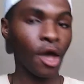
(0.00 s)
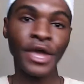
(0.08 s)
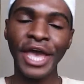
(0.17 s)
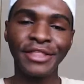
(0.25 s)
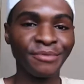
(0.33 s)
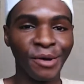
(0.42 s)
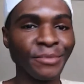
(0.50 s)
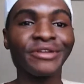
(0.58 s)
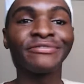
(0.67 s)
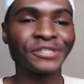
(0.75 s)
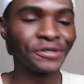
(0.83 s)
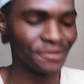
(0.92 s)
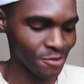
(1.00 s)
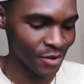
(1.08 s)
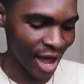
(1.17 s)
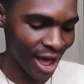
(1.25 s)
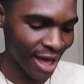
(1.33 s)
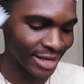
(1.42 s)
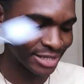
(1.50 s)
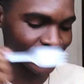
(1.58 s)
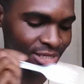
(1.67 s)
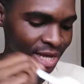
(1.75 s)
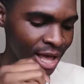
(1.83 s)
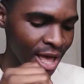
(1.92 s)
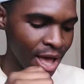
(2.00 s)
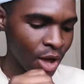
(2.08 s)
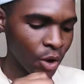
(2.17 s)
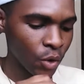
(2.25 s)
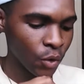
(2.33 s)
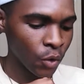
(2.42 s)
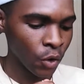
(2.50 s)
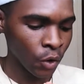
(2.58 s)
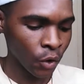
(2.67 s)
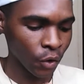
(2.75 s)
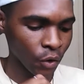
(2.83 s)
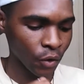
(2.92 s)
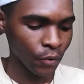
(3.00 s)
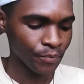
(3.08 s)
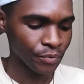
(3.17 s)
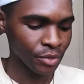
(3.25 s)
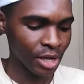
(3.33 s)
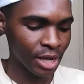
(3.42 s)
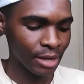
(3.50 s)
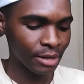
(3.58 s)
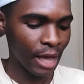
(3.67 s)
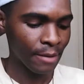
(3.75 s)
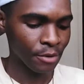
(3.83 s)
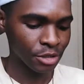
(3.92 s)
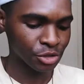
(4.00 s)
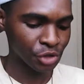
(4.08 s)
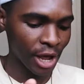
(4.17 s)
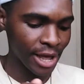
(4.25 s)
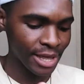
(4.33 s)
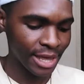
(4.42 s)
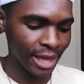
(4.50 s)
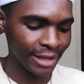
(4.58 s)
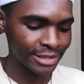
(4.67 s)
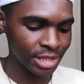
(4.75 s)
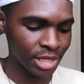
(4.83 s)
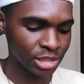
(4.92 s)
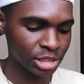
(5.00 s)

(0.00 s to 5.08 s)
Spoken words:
Okay, the moment of truth, you guys. Woo! I'm gonna try and get the